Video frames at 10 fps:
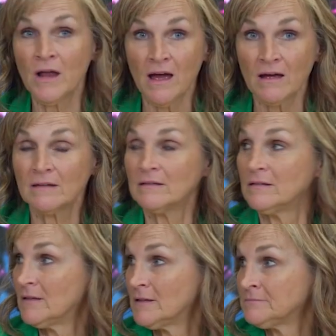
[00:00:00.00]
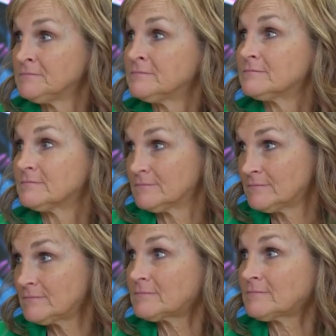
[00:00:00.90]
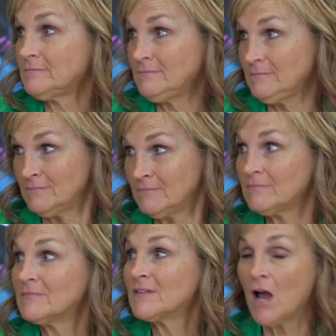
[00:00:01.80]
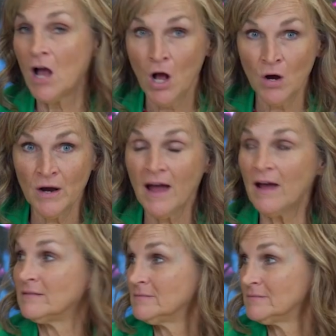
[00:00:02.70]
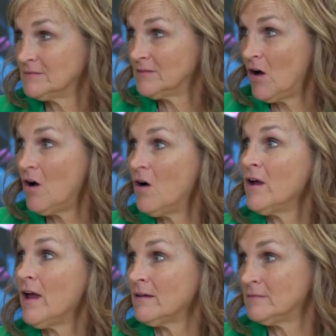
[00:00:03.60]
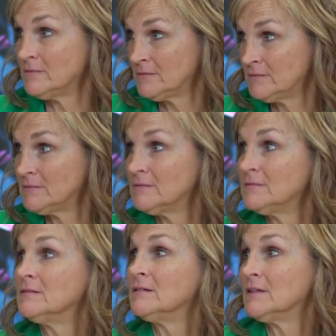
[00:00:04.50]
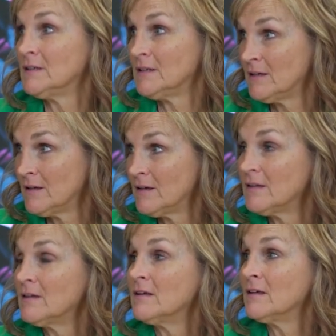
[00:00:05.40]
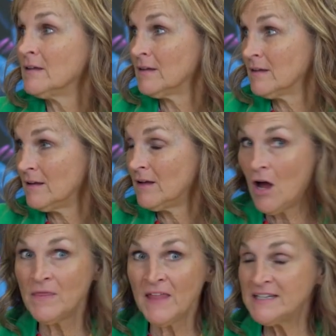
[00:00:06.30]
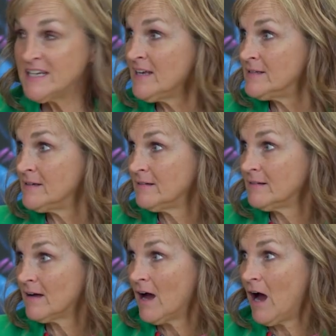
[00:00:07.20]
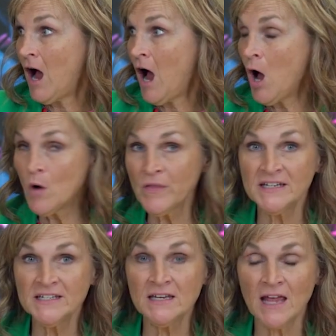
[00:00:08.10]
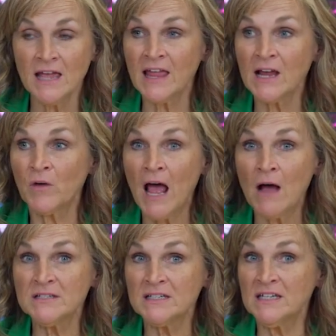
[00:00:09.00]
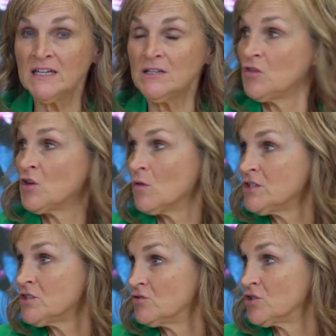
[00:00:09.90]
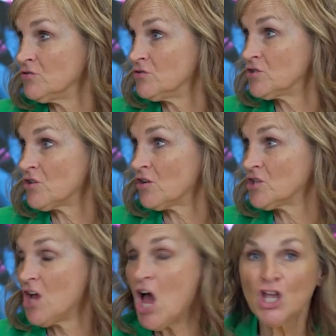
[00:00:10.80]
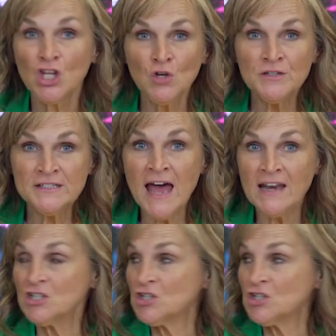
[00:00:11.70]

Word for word: yeah. Because they did. I mean, they were like walking in it. And oh, yeah. Like, terrified that the pastor was going to actually call you out or something. And they did. Yeah, oh, yeah. Oh, they did. And like when I was a kid, there was no children's church. You sat in